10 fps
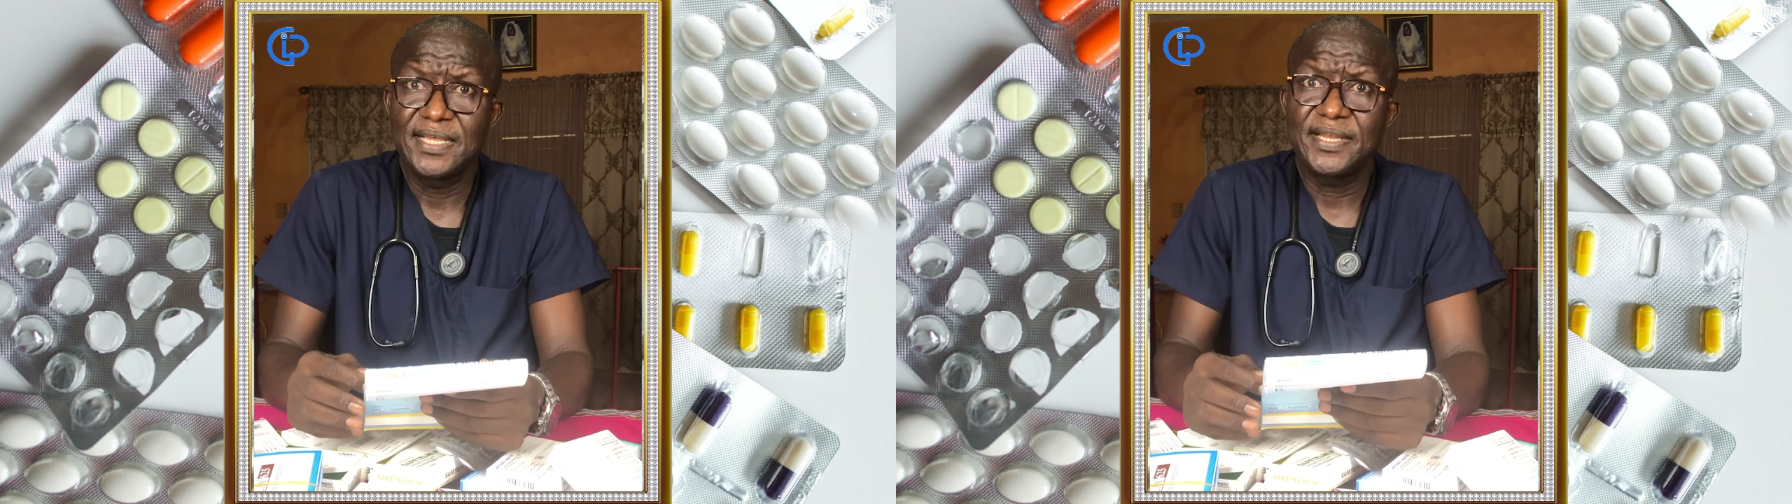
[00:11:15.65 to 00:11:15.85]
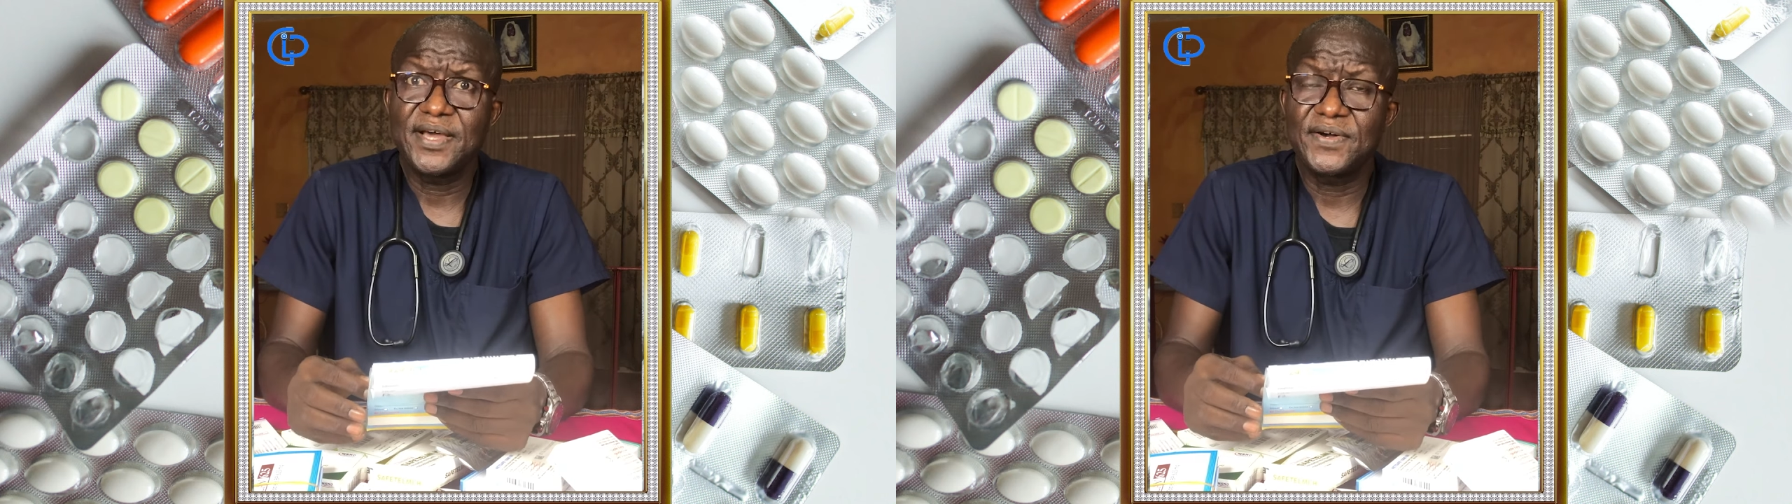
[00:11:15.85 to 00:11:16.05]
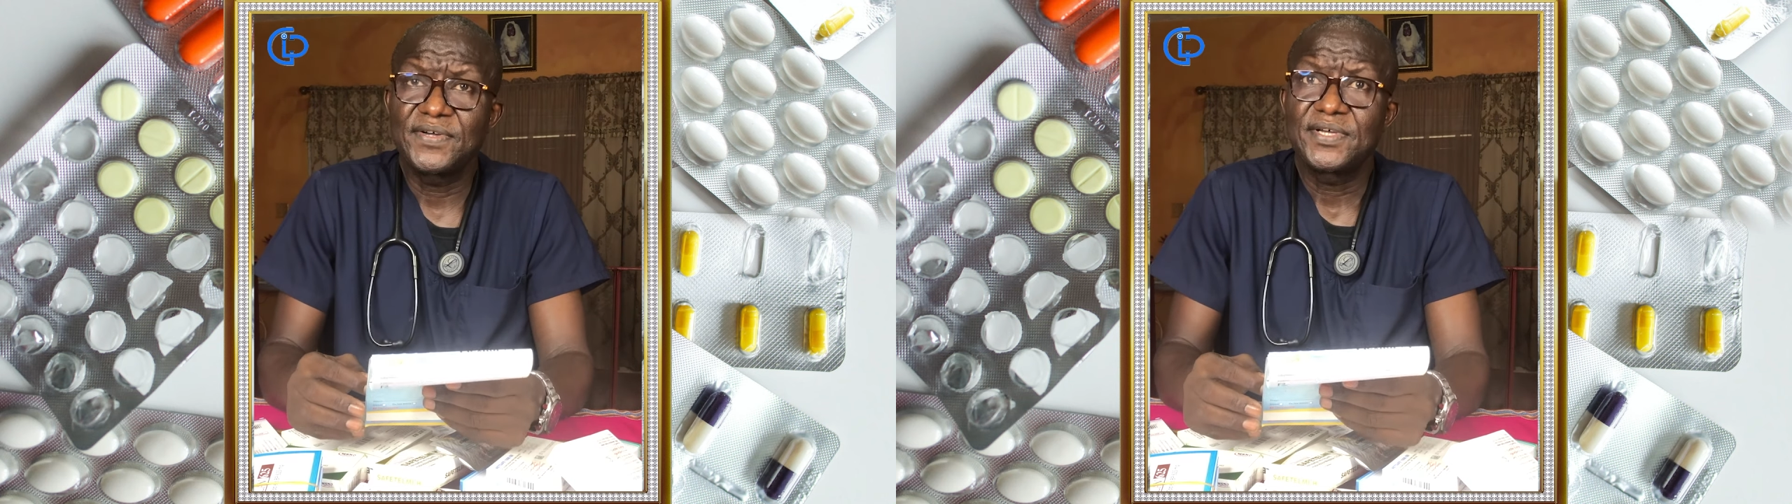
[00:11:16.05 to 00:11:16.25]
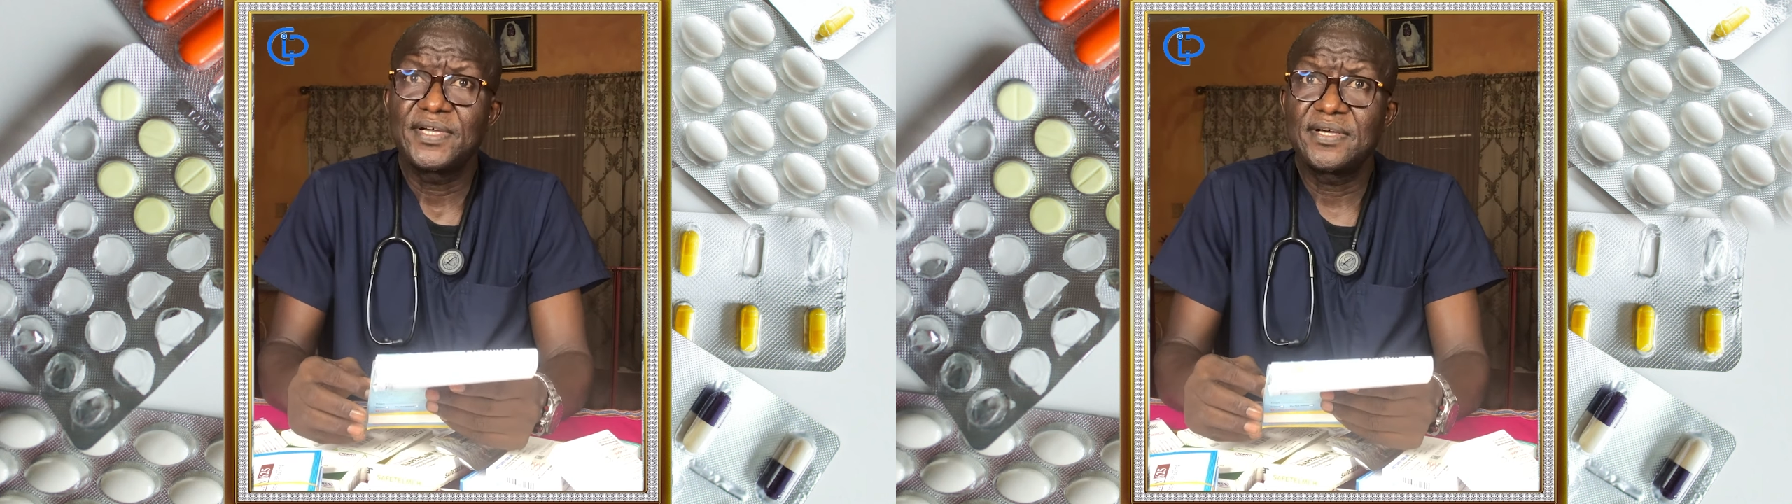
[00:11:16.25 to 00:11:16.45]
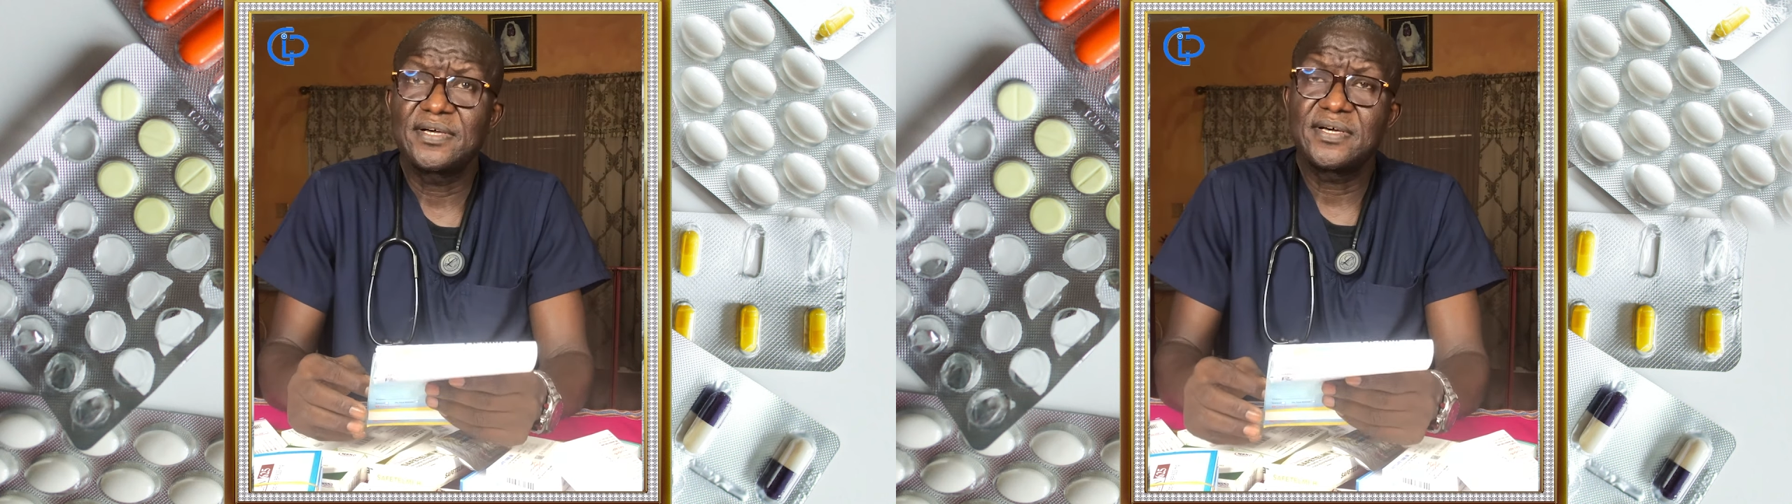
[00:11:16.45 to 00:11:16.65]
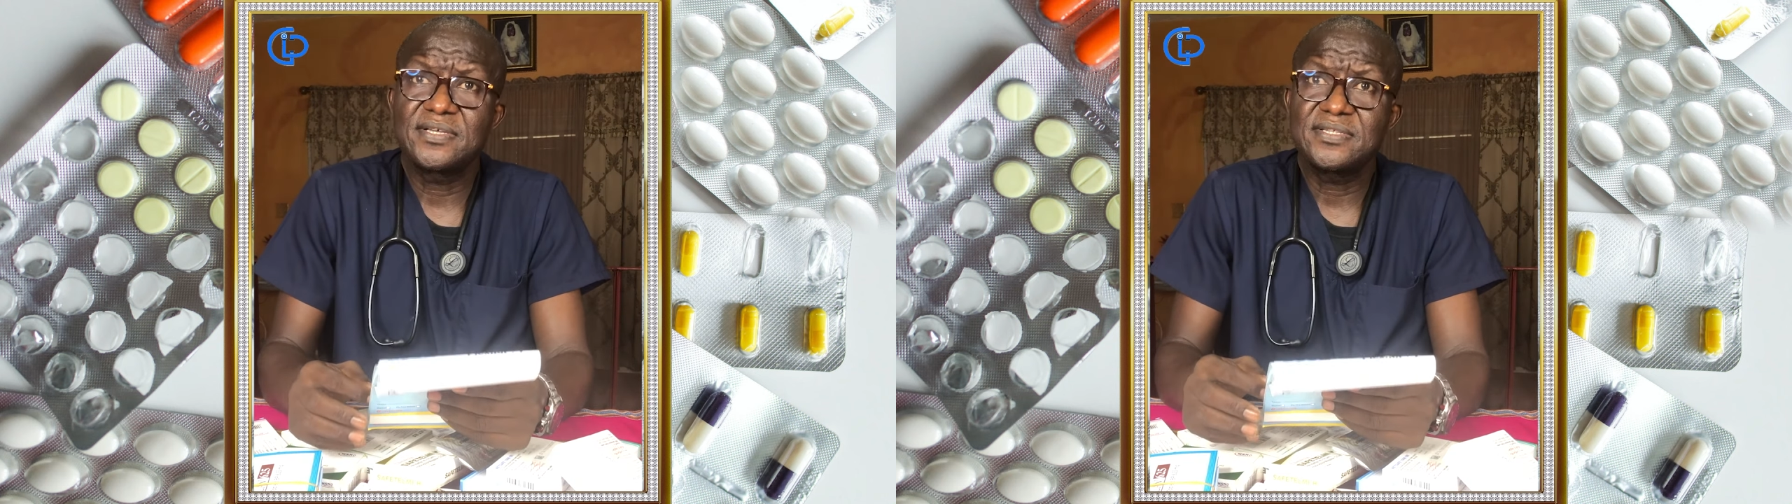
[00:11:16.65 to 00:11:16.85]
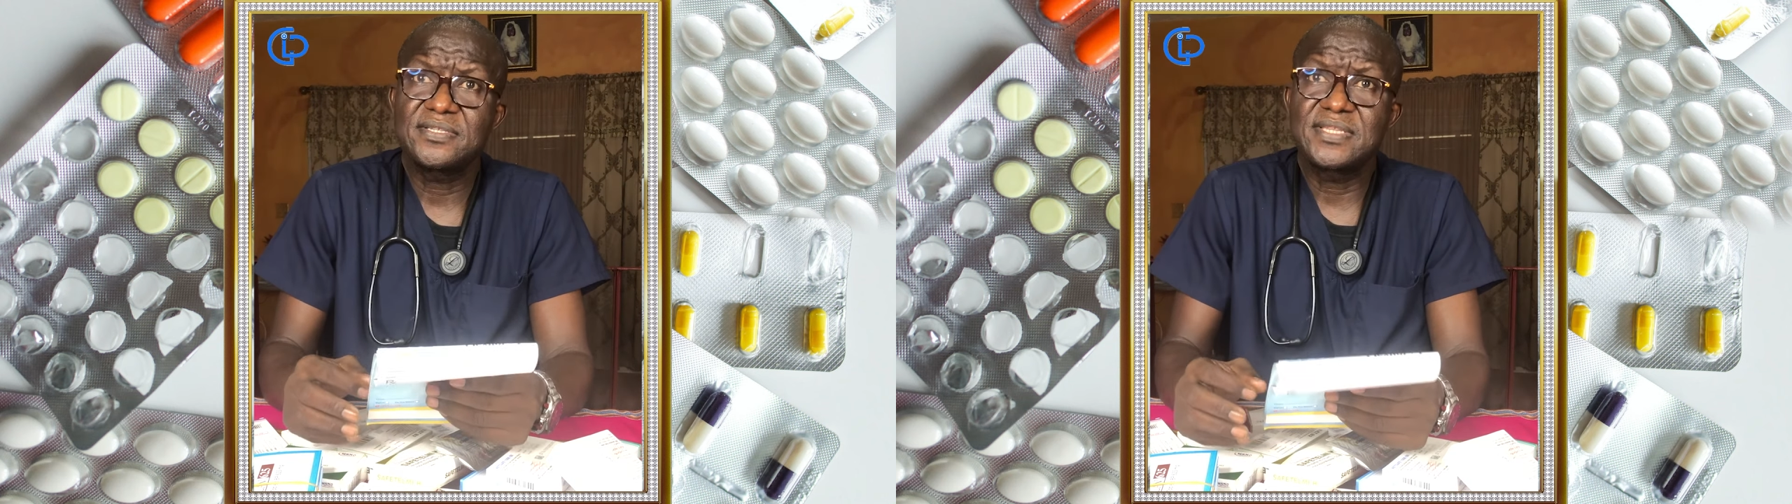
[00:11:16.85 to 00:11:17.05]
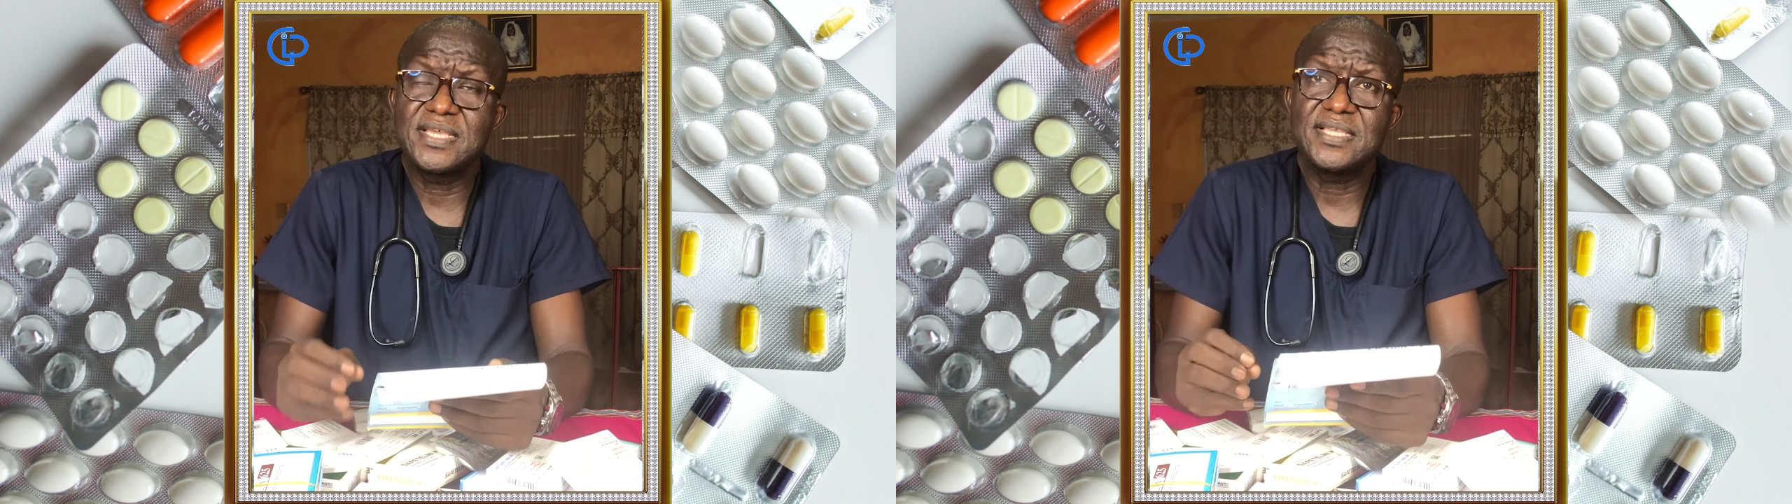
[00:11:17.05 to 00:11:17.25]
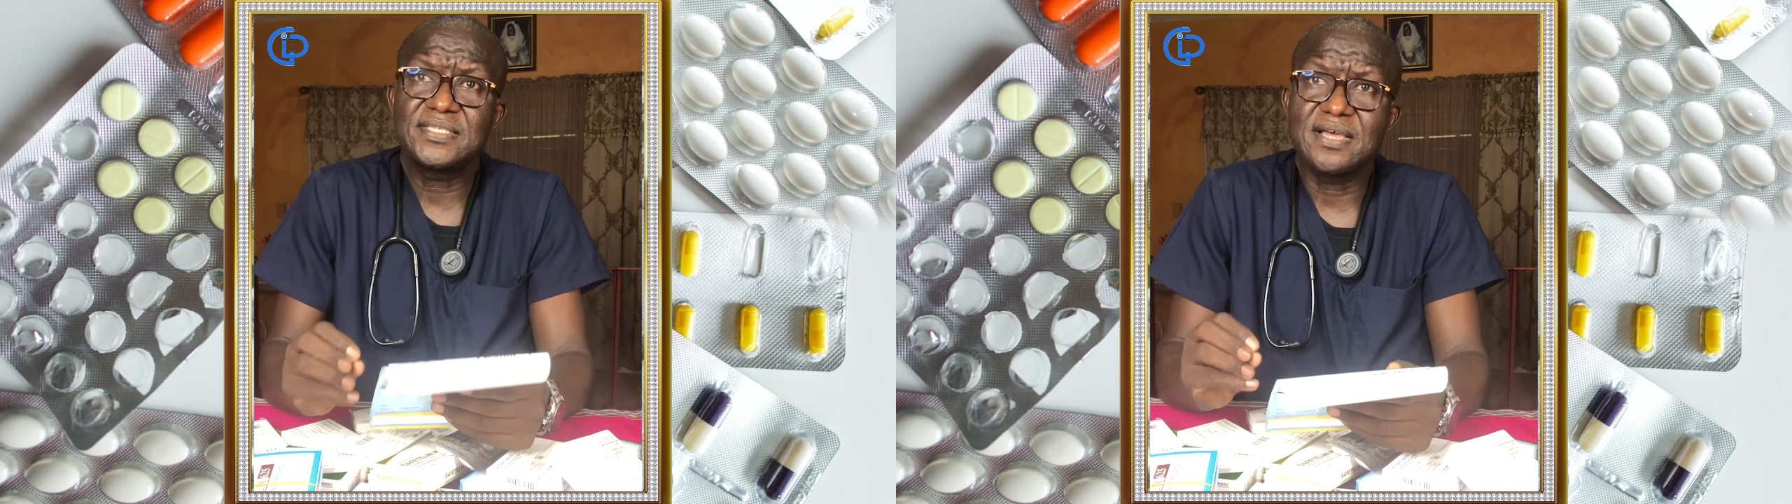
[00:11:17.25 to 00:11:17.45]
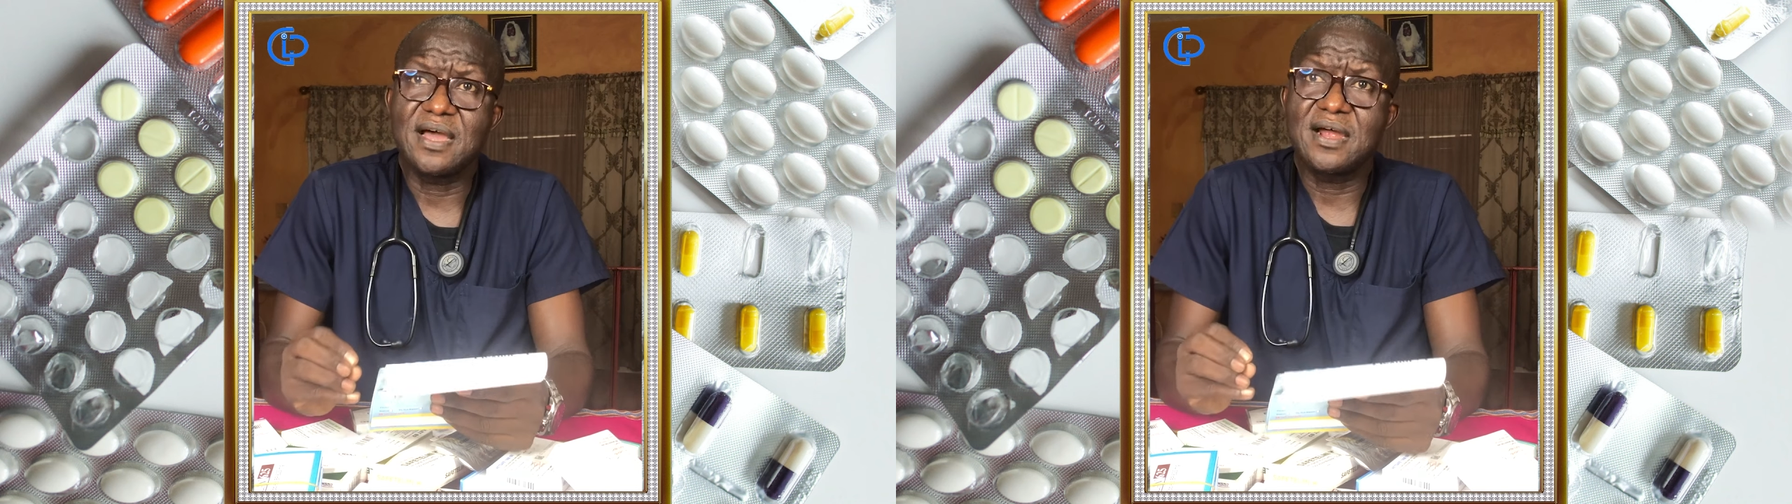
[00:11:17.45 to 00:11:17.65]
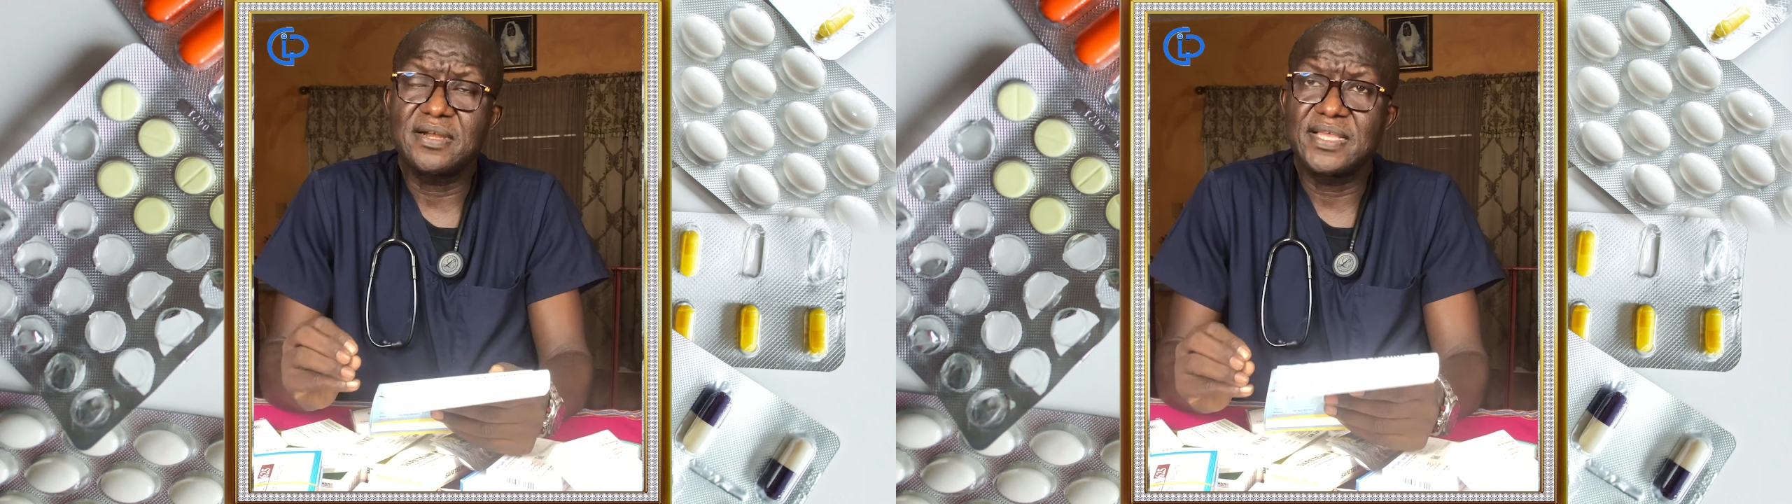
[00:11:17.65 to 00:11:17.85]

Now, these are